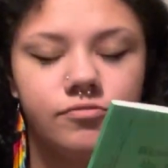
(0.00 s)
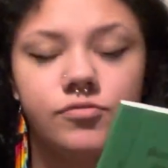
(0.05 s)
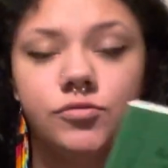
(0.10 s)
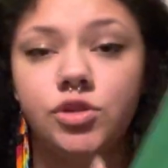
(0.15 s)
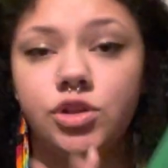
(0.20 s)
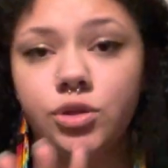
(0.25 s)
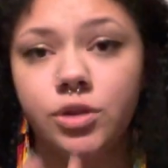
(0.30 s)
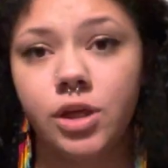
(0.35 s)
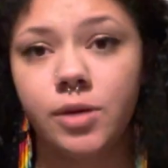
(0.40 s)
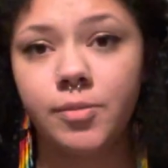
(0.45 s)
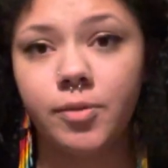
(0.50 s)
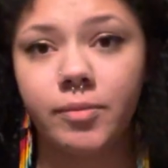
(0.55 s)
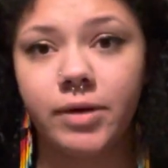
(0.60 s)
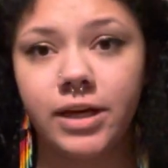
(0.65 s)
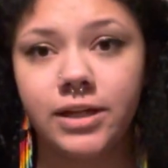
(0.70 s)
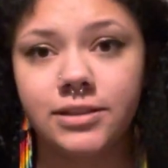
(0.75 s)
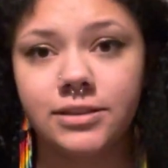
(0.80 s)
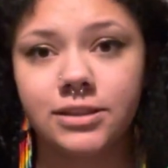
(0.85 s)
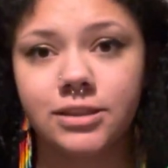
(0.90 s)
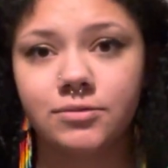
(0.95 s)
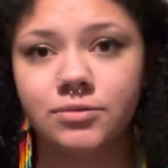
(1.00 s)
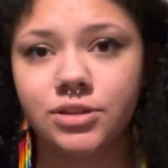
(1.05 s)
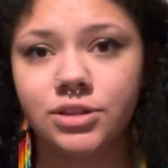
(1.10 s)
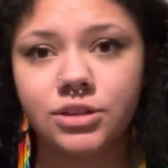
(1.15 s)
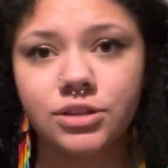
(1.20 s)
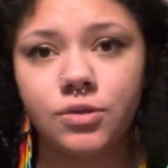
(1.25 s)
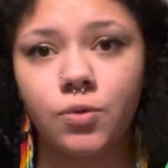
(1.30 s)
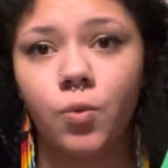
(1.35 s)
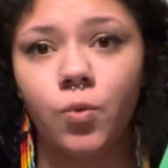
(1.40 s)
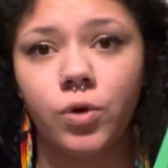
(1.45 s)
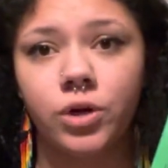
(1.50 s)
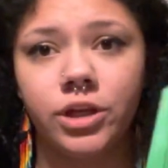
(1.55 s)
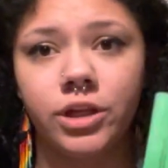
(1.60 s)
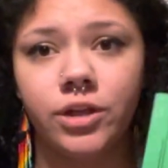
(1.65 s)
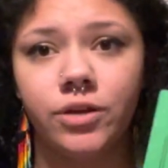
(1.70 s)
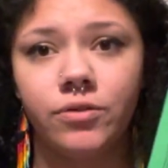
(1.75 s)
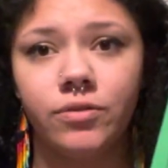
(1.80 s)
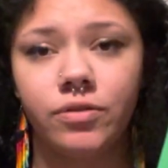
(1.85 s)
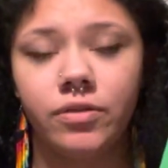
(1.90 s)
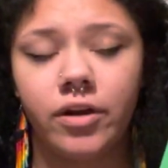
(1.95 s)
Do keep in mind, I'm just warning
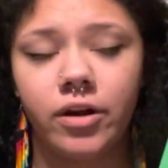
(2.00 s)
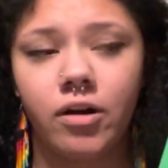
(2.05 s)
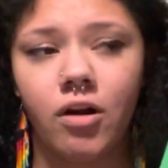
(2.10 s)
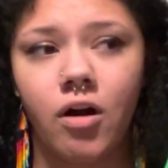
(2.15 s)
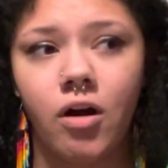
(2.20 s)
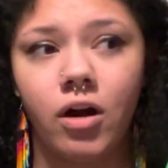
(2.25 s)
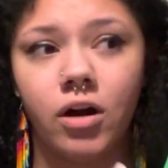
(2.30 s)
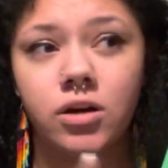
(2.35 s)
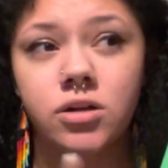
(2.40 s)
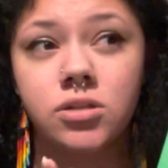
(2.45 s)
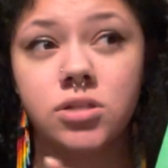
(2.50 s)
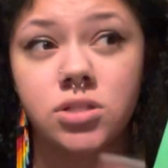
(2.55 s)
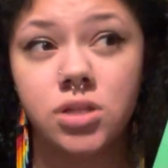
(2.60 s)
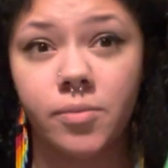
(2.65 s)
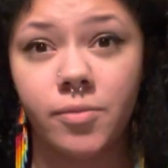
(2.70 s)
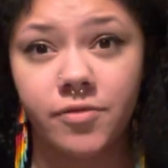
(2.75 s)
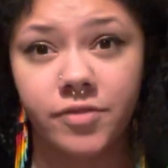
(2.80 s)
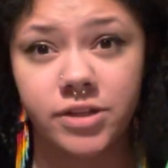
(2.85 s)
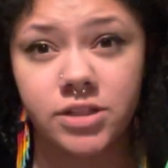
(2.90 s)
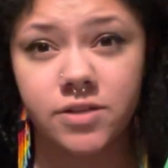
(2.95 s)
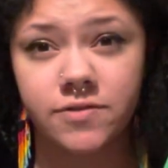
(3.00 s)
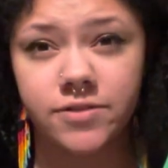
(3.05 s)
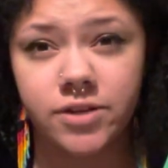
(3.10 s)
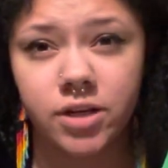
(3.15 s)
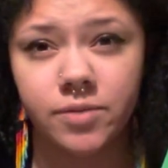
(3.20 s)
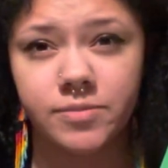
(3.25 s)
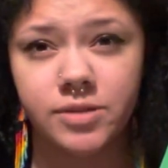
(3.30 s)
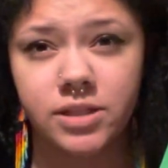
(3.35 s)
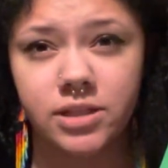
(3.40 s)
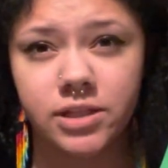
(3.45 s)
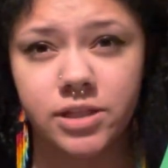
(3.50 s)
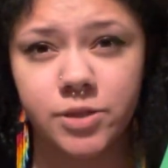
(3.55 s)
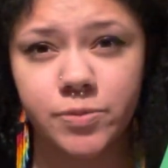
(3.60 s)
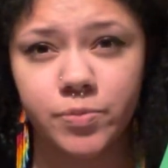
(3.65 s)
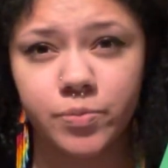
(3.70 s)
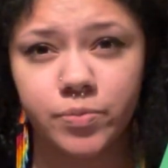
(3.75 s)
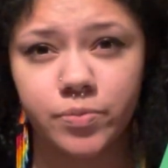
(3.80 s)
you, there are some offensive terms in this